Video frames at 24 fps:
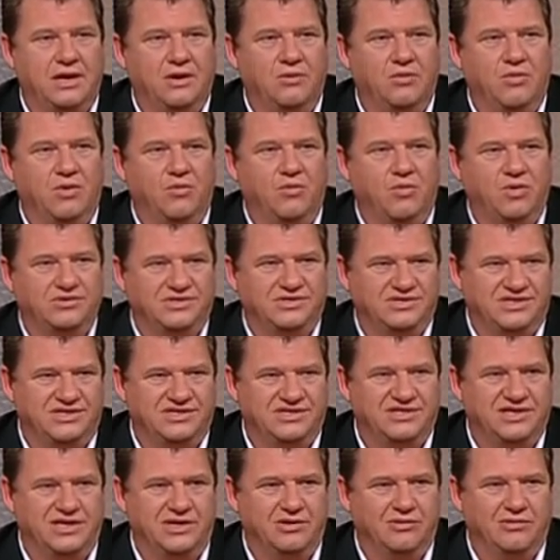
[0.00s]
What, what's the
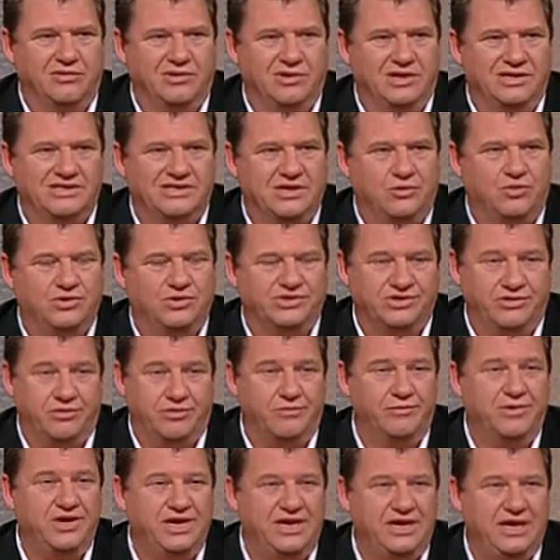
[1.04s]
single? Is it was there a
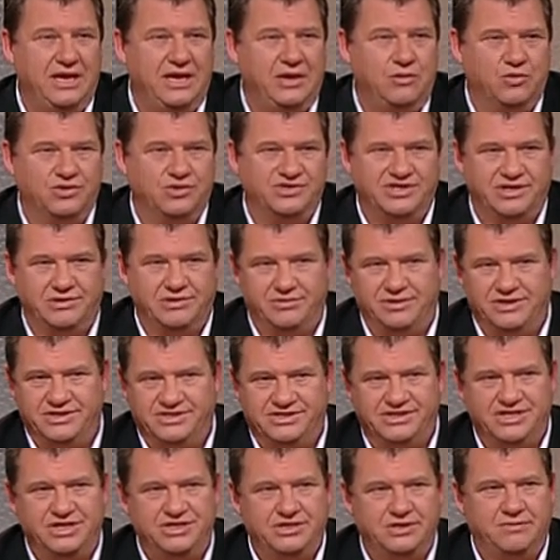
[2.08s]
meeting? Was there a
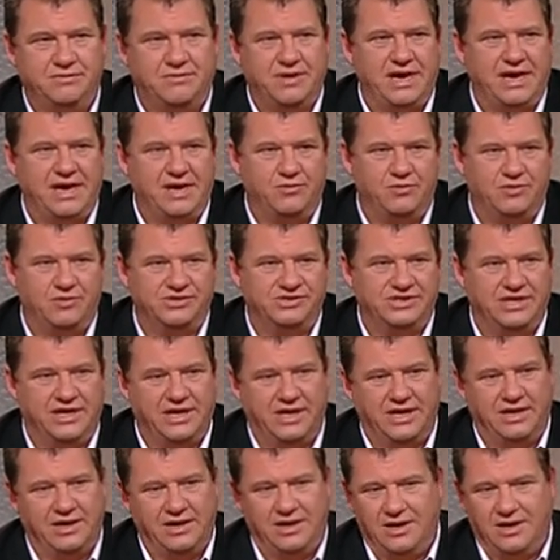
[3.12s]
decision made? Was
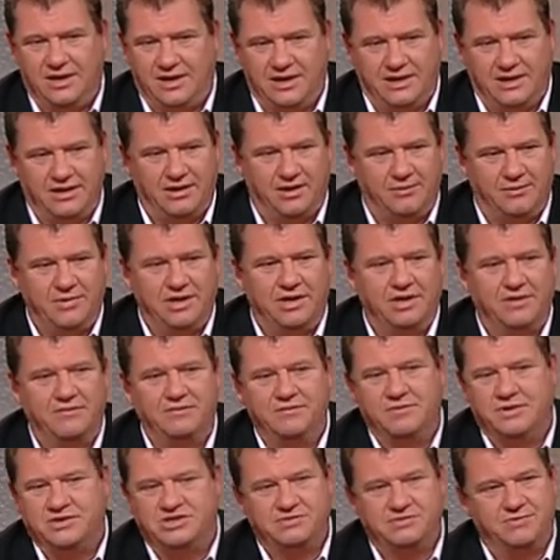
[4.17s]
there a, a bit
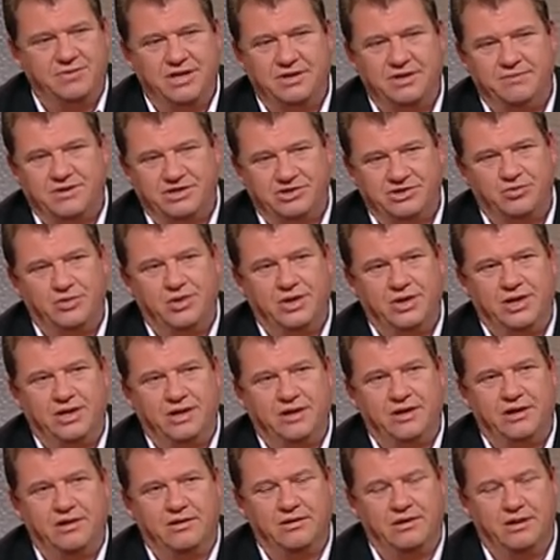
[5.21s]
of speak
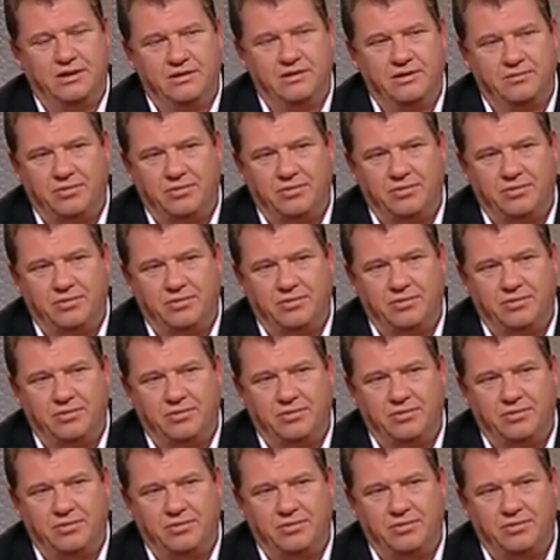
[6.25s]
between the, the